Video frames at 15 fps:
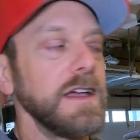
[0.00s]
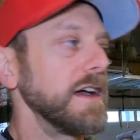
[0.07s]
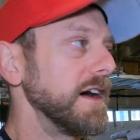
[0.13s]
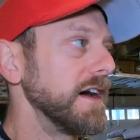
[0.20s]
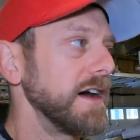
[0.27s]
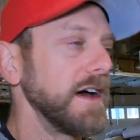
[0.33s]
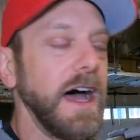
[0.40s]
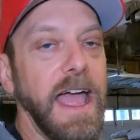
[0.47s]

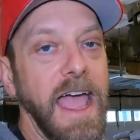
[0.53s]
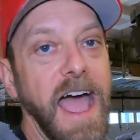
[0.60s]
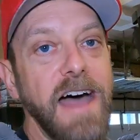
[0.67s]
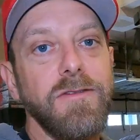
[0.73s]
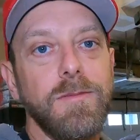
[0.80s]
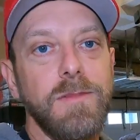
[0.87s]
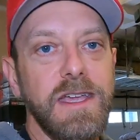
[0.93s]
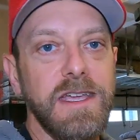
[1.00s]
I
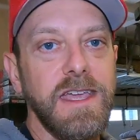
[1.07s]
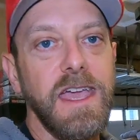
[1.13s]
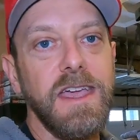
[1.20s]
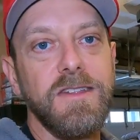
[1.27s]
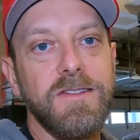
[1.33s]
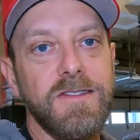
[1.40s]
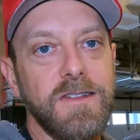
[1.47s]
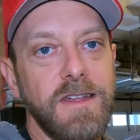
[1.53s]
have them in
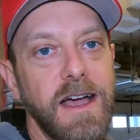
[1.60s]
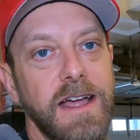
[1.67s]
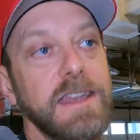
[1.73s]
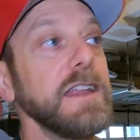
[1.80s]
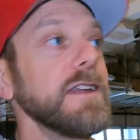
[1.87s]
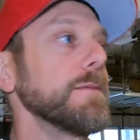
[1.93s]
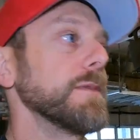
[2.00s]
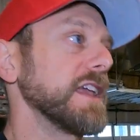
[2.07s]
case I
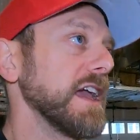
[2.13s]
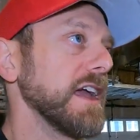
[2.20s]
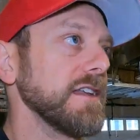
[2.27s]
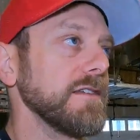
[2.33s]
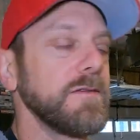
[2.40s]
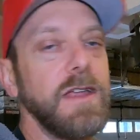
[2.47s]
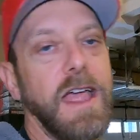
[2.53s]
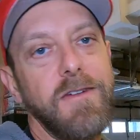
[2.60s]
need them
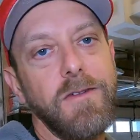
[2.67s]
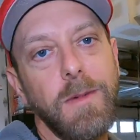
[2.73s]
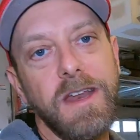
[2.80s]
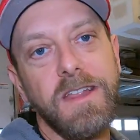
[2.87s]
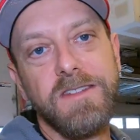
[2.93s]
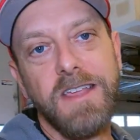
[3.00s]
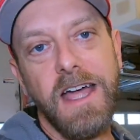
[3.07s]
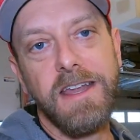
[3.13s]
again.
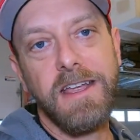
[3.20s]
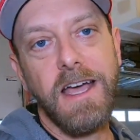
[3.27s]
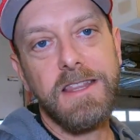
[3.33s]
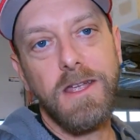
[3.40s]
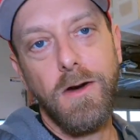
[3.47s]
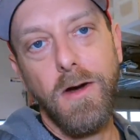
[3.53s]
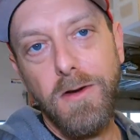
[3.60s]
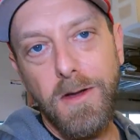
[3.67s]
Everybody's kind of got their own